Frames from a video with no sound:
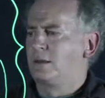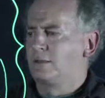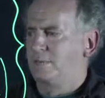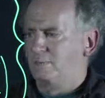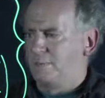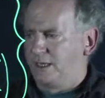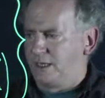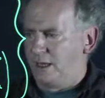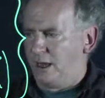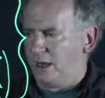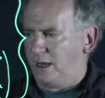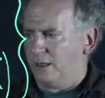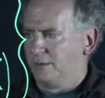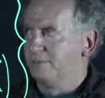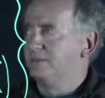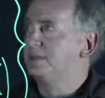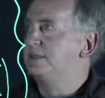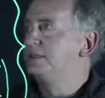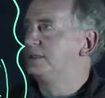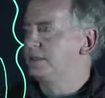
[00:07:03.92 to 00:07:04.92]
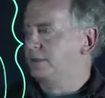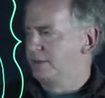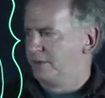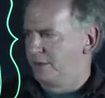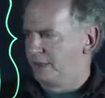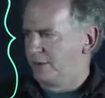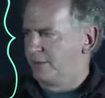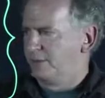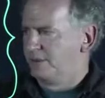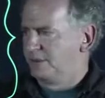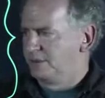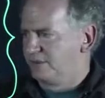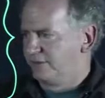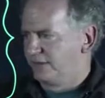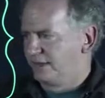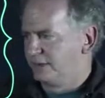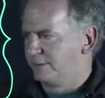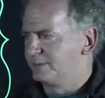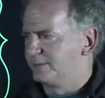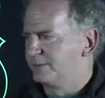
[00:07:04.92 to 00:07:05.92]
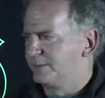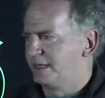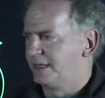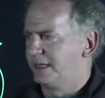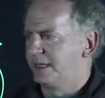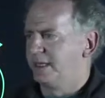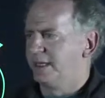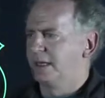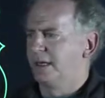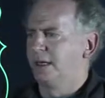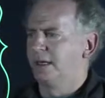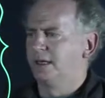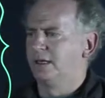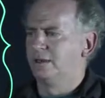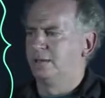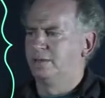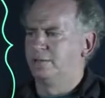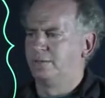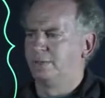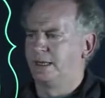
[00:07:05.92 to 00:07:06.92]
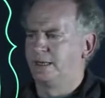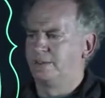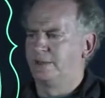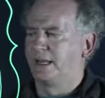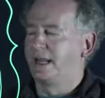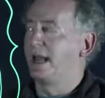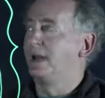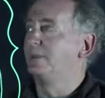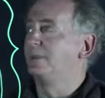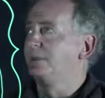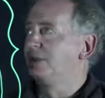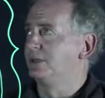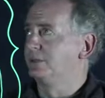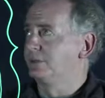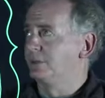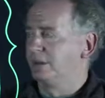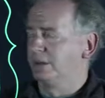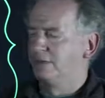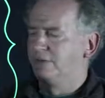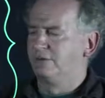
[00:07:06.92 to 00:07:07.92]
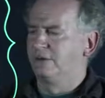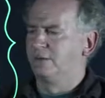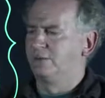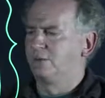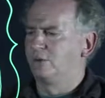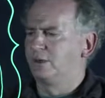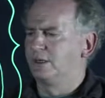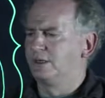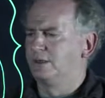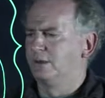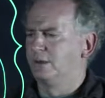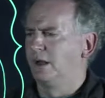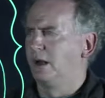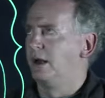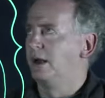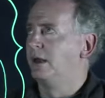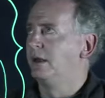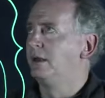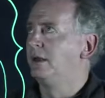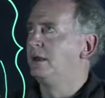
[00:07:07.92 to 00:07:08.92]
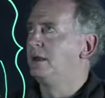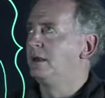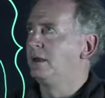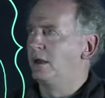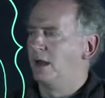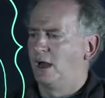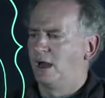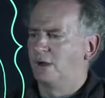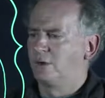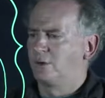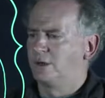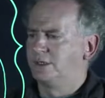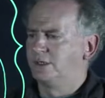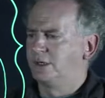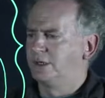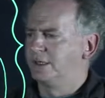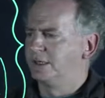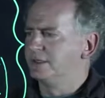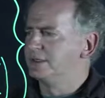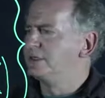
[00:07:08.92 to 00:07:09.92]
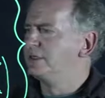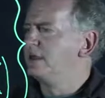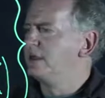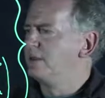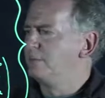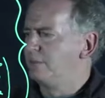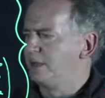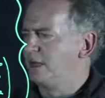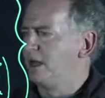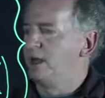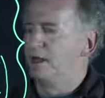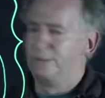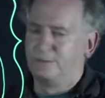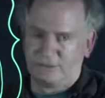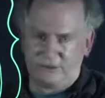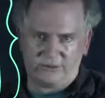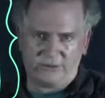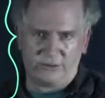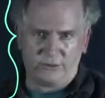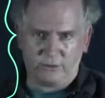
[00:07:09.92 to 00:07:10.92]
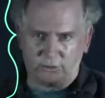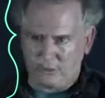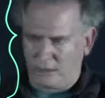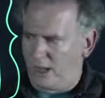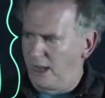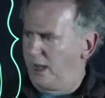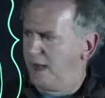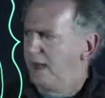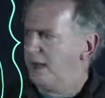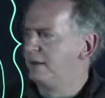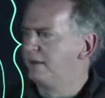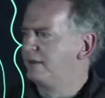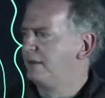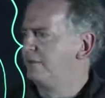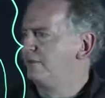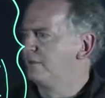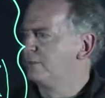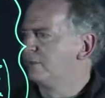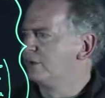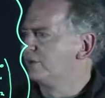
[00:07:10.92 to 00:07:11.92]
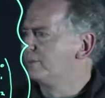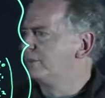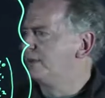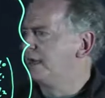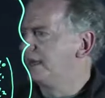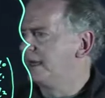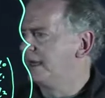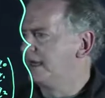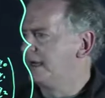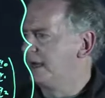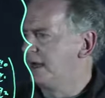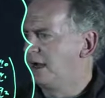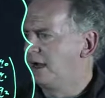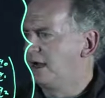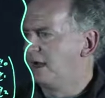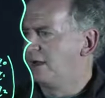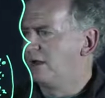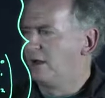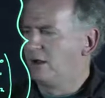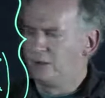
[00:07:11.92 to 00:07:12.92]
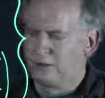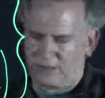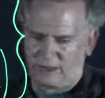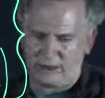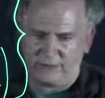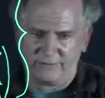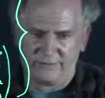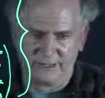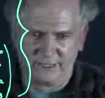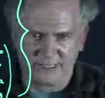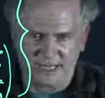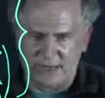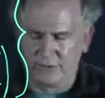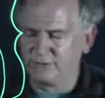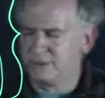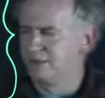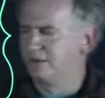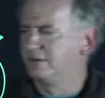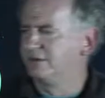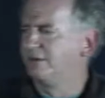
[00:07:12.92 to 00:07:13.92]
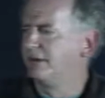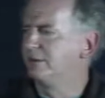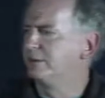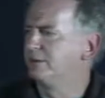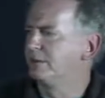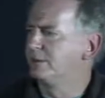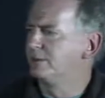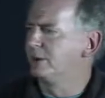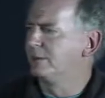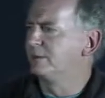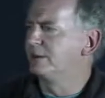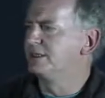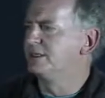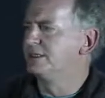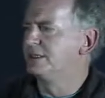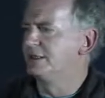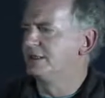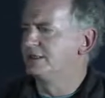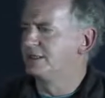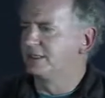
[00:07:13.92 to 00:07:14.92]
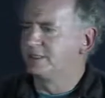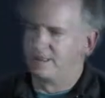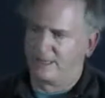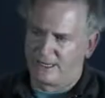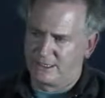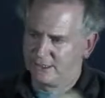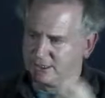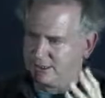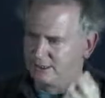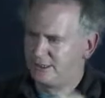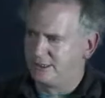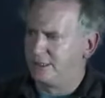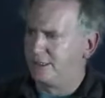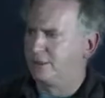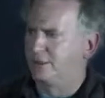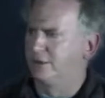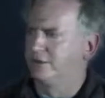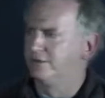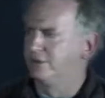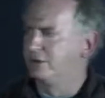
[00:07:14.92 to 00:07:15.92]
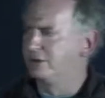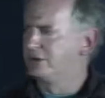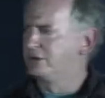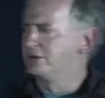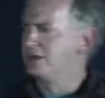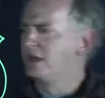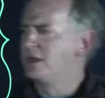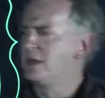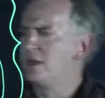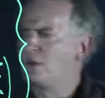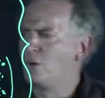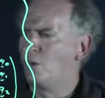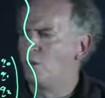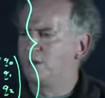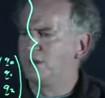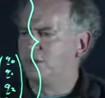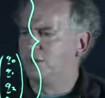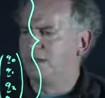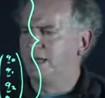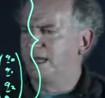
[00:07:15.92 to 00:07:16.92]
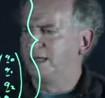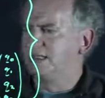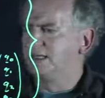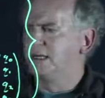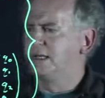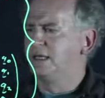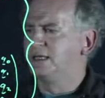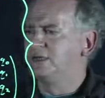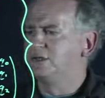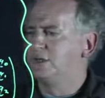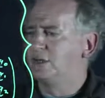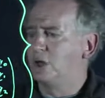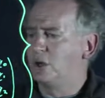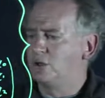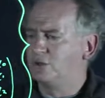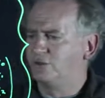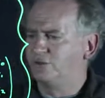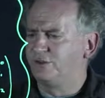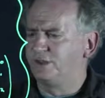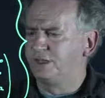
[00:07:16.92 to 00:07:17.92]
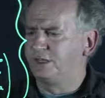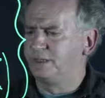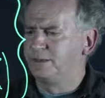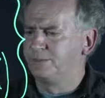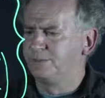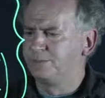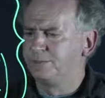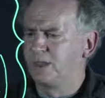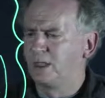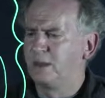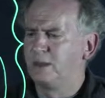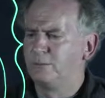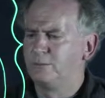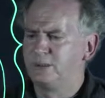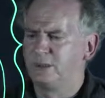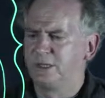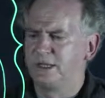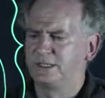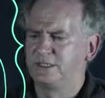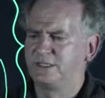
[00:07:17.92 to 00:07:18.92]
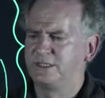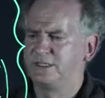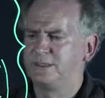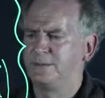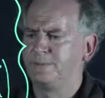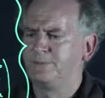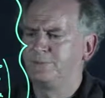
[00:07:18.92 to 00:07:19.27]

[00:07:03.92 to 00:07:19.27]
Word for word: becomes, that was developed by, uh, by, by, Hamilton when he developed quad, uh, uh, quaternions, becomes if you, uh, if you multiply uh, all, all of this out and develop the appropriate series expansion and see how it converges, what you get is cos phi plus